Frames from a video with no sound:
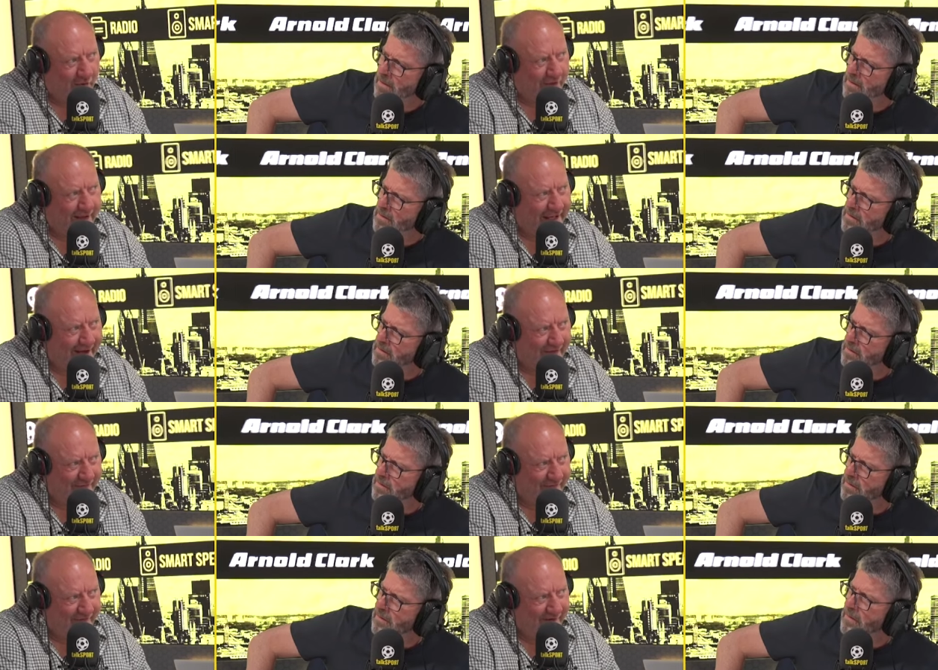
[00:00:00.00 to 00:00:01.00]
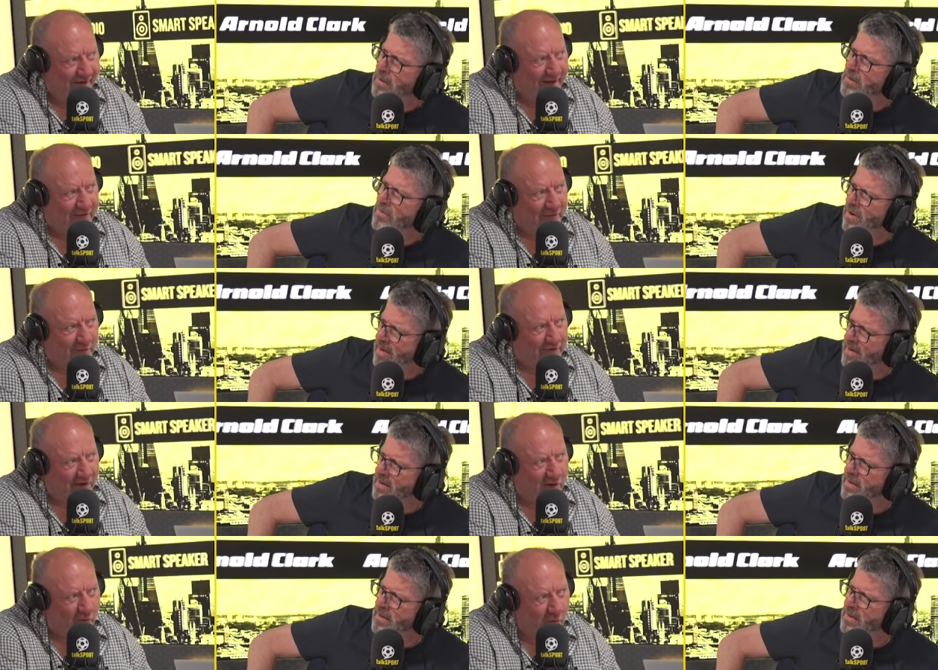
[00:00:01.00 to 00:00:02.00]
Speaker 1: on the nerve. Right. So it's a
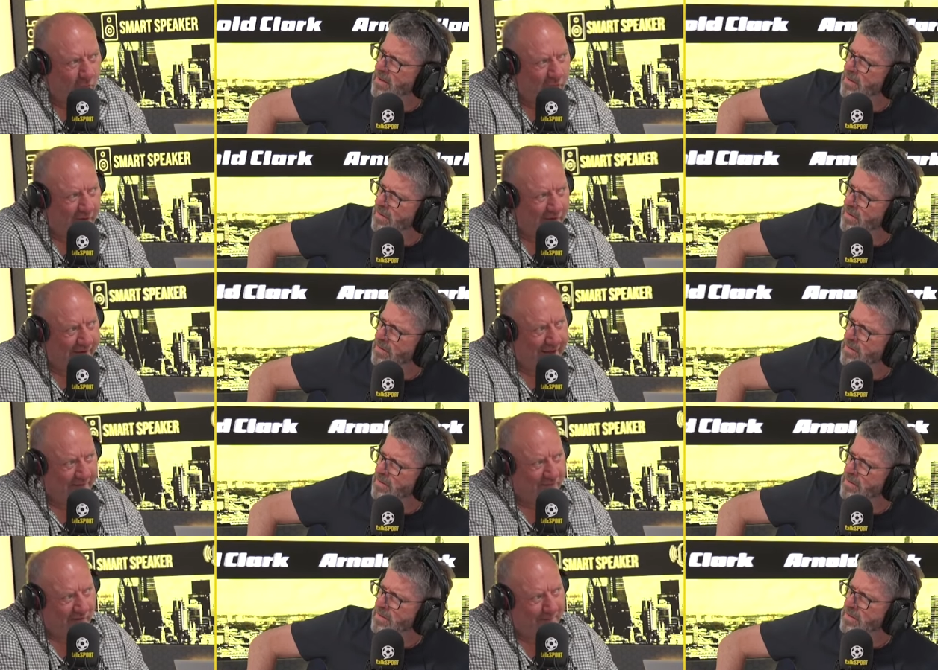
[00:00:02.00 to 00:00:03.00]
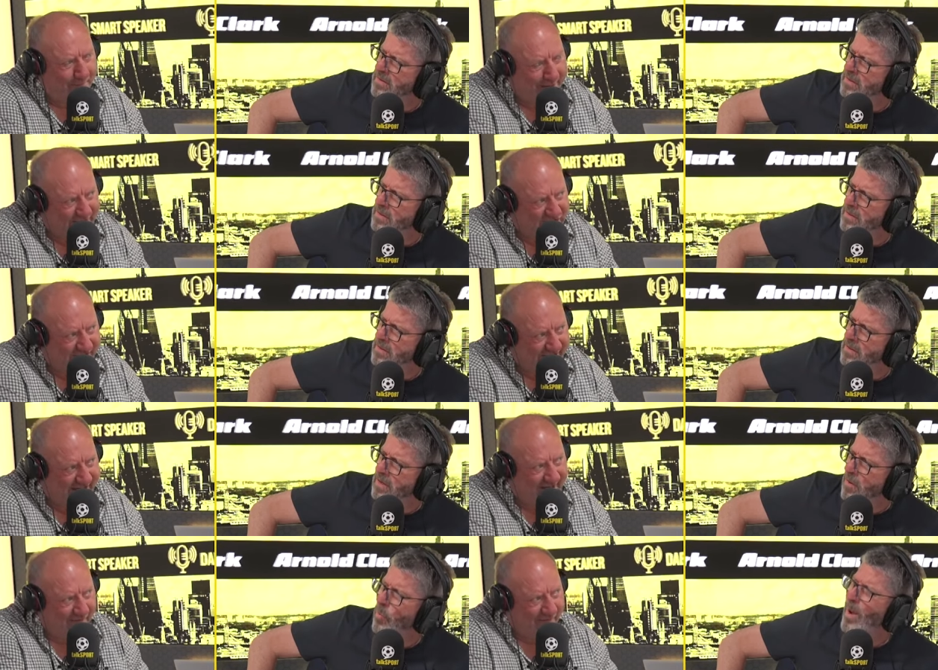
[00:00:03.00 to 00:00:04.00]
growth on the nerve. So I pinched a
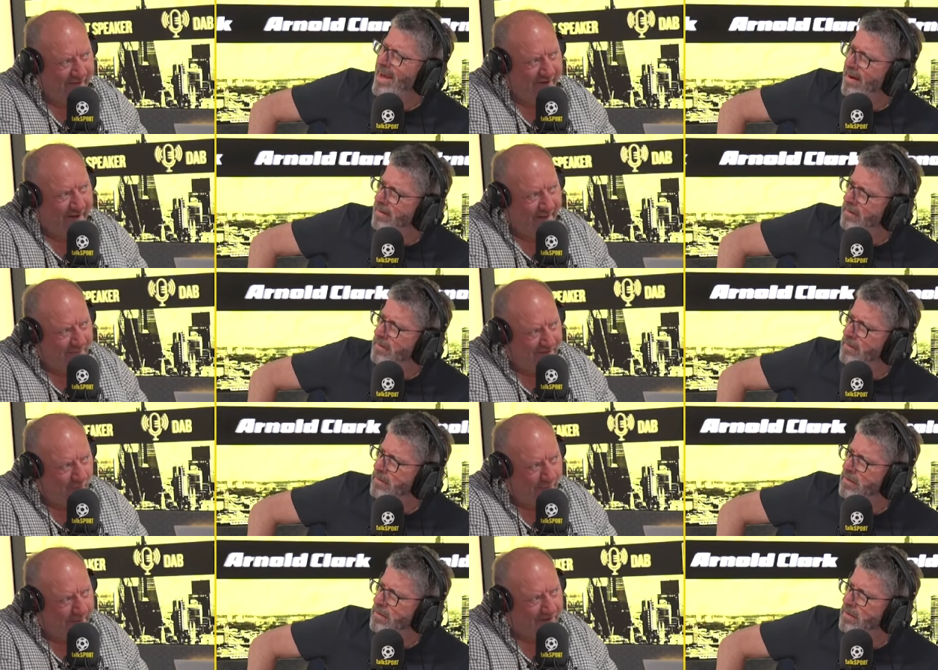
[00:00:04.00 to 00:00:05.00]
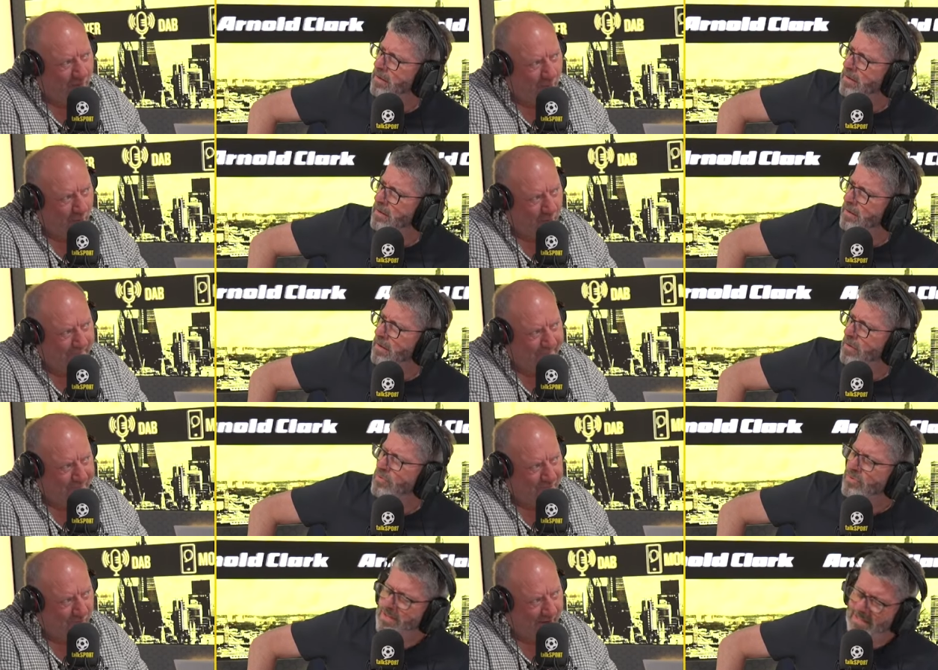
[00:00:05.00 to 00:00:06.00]
nerve. Where? Between my toe.
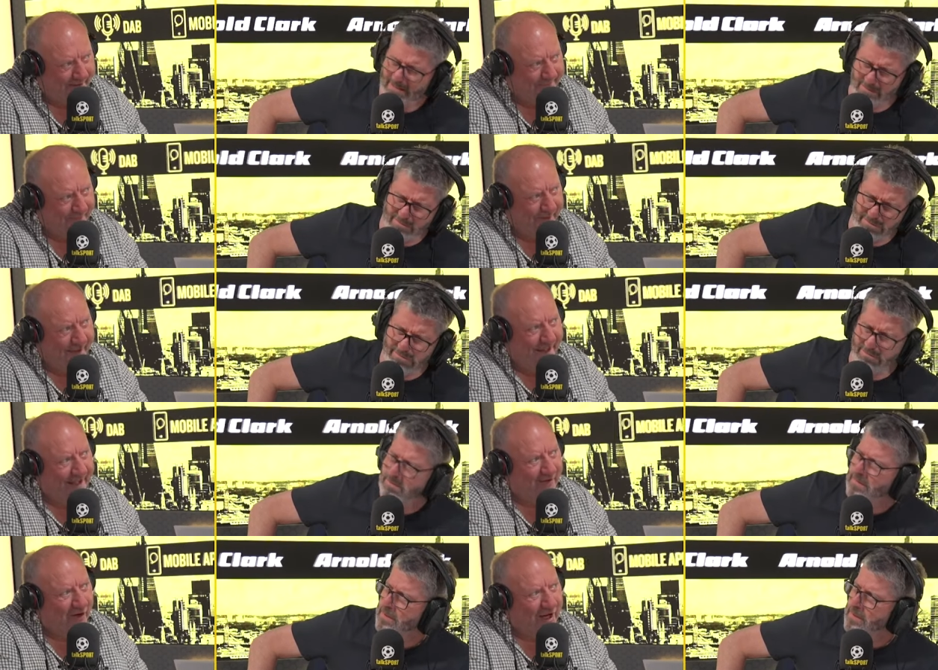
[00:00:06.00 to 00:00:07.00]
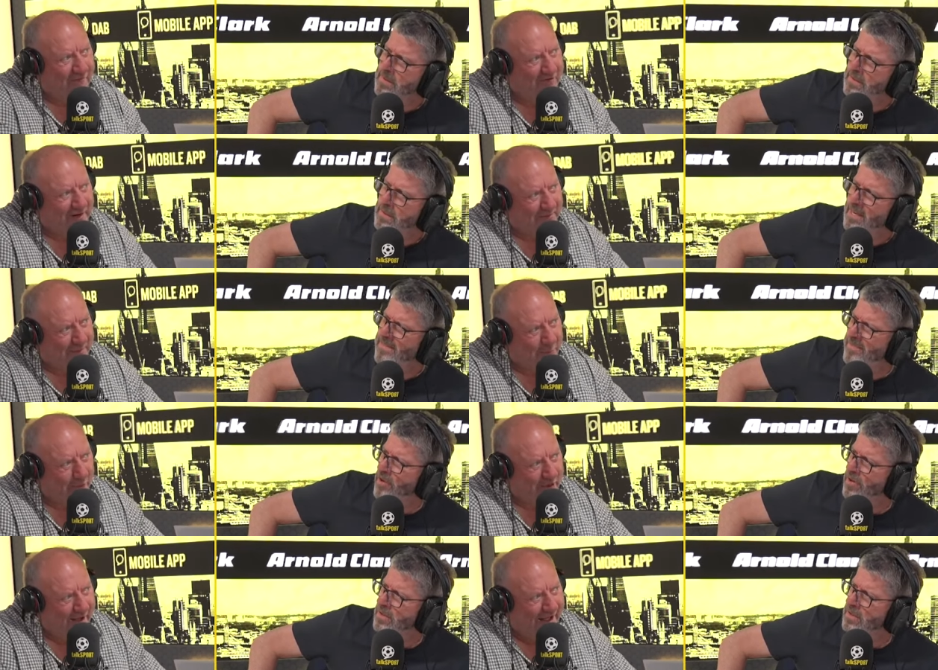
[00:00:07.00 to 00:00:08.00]
All right. Right. So every time Left you
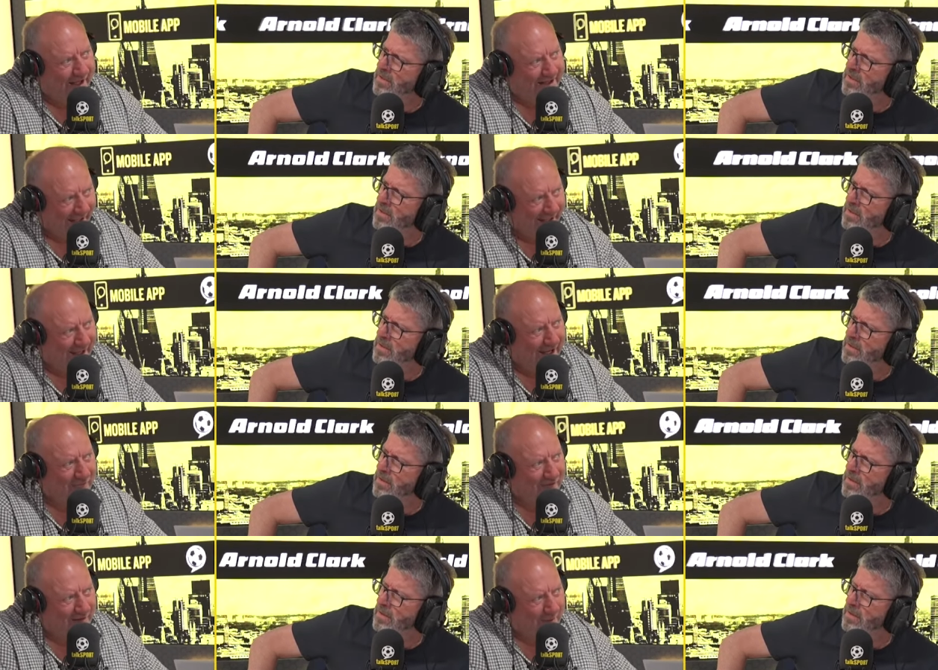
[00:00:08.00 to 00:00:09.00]
put foot. Yeah, every